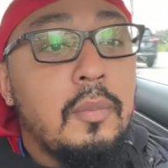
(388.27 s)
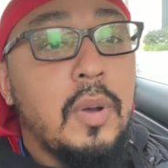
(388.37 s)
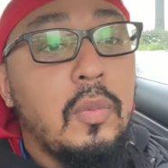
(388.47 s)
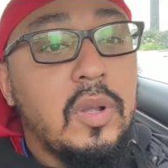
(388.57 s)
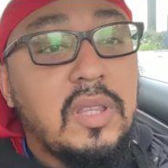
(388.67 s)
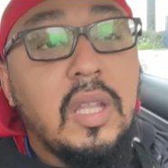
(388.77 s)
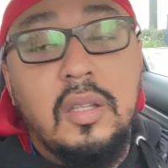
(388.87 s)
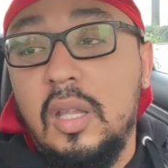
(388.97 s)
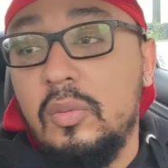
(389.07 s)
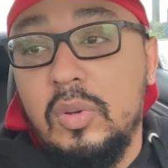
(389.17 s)
But what they
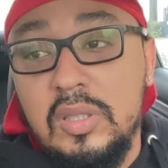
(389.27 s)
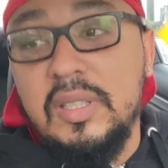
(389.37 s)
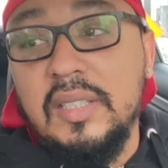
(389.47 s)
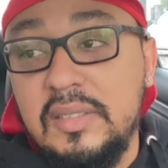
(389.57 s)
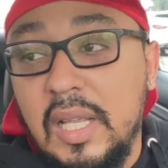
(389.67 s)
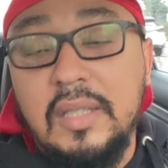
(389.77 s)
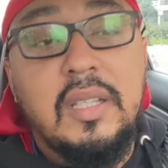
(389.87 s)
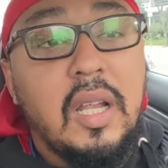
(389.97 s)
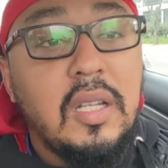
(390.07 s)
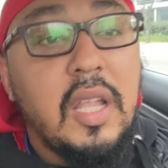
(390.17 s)
did was they sat
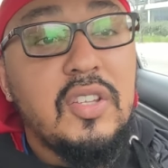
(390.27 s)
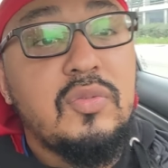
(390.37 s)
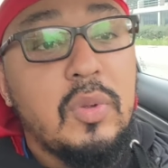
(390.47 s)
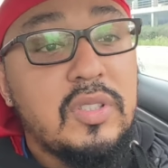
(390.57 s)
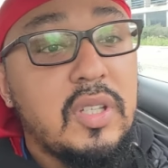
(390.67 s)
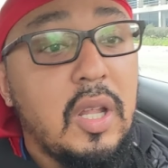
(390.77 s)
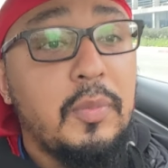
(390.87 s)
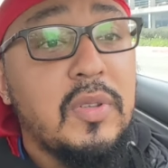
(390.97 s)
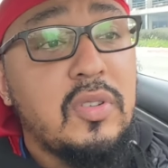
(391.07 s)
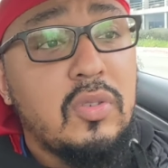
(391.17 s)
there and they switched it
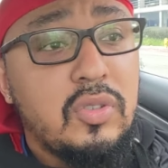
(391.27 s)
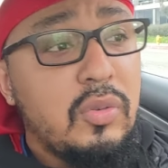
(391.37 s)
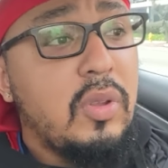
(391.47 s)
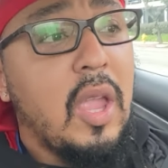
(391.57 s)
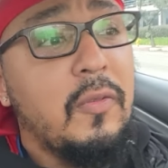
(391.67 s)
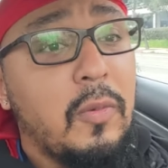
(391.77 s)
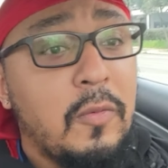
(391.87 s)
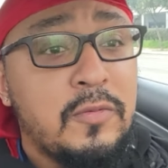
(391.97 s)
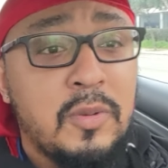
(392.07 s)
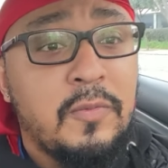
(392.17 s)
up and told you you came
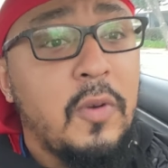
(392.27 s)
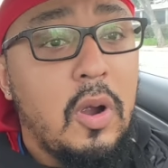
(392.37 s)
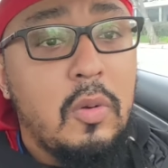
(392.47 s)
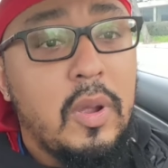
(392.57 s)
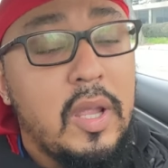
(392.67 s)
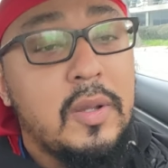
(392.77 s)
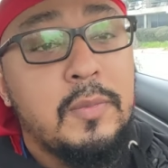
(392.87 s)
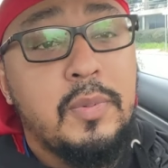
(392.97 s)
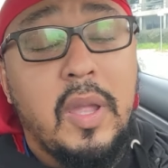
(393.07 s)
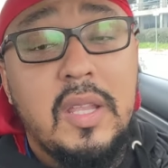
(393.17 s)
from some faraway
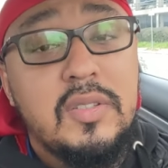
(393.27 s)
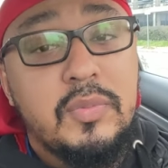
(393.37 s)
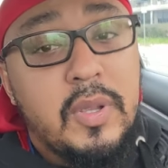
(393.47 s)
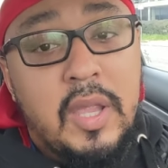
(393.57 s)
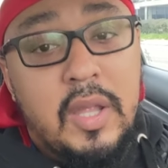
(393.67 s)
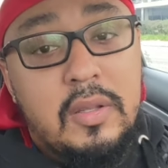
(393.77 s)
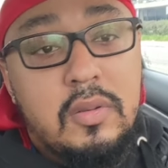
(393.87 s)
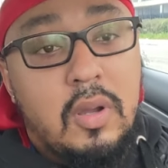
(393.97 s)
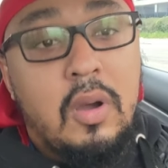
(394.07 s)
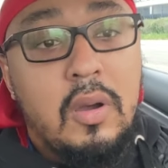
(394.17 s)
place
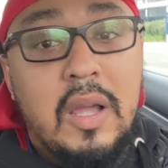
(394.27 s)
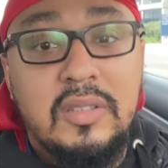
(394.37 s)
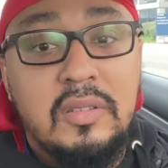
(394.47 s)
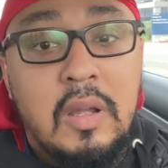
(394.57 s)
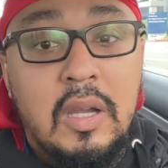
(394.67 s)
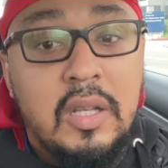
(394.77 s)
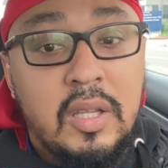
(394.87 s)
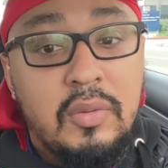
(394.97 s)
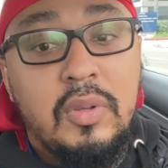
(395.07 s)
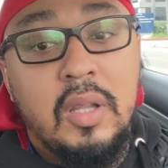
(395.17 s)
and all actuality
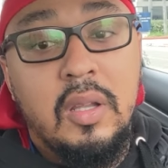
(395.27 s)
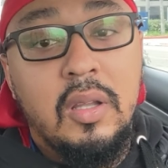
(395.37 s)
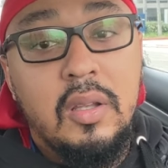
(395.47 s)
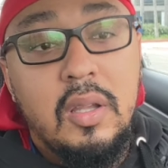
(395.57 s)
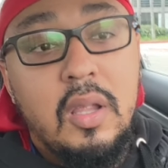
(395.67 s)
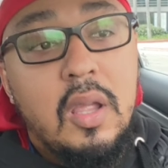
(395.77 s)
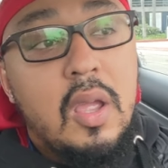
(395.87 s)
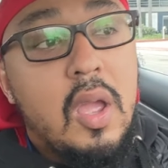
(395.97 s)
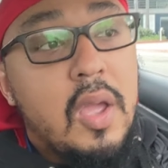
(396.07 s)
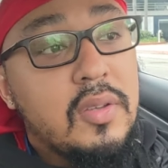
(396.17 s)
you
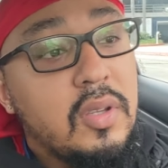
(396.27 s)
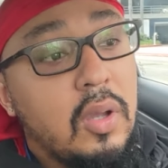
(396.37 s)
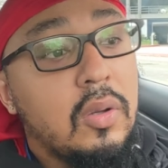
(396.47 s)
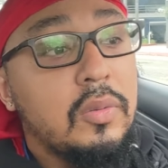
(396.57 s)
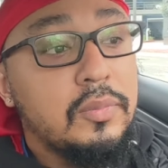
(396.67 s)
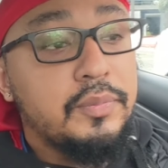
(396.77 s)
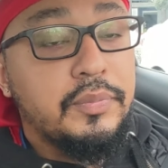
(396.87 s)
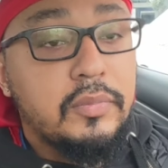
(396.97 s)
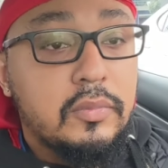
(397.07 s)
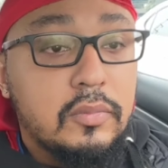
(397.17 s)
did. So
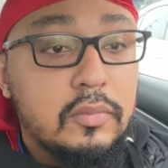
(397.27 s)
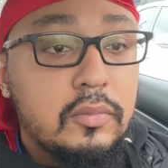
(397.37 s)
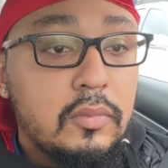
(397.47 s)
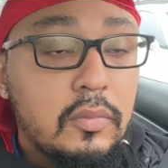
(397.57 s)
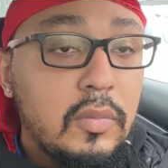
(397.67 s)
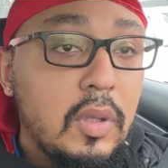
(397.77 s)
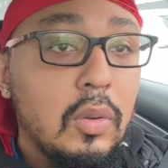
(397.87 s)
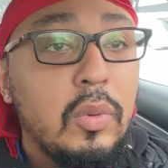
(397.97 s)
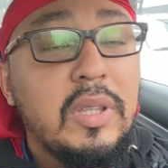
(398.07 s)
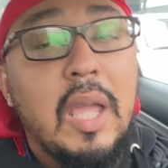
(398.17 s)

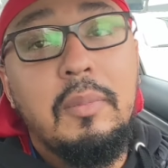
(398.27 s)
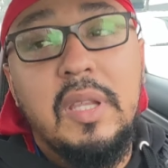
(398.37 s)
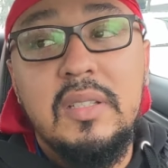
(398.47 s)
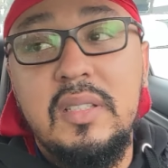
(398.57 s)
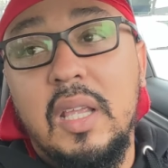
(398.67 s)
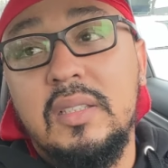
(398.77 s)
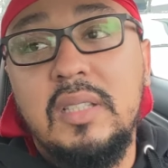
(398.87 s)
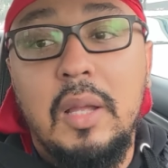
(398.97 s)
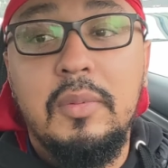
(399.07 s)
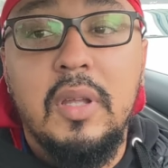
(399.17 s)
with that being said,
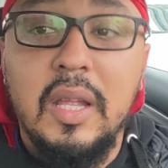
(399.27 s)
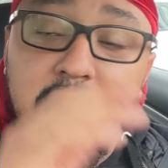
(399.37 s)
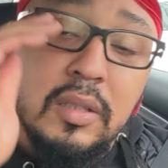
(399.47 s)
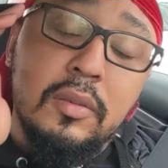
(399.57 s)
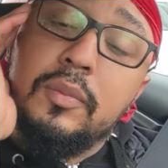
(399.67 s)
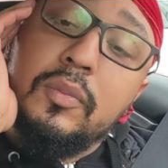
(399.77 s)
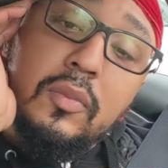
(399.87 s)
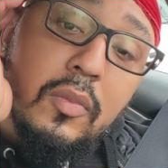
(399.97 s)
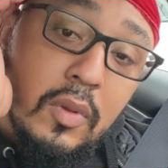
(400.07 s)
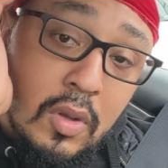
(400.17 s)
stop letting
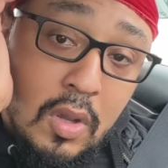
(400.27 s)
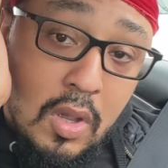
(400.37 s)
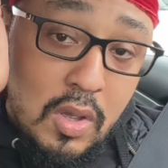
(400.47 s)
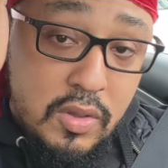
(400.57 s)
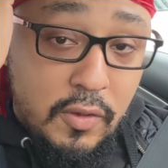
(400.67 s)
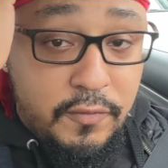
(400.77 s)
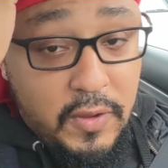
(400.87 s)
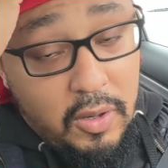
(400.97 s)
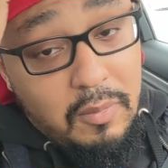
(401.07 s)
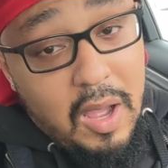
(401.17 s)
the
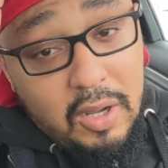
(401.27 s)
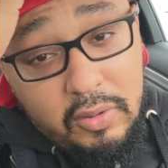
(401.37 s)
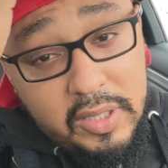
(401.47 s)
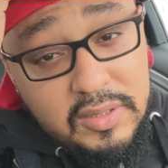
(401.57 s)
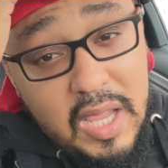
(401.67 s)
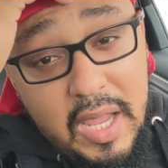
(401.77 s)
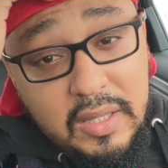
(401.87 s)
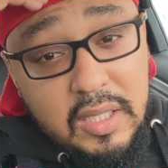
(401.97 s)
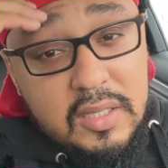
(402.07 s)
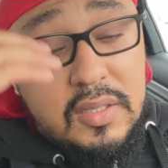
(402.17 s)
fear mongering
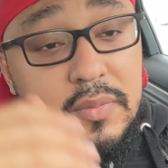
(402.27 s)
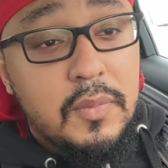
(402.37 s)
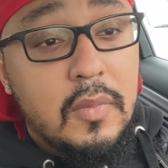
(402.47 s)
tactics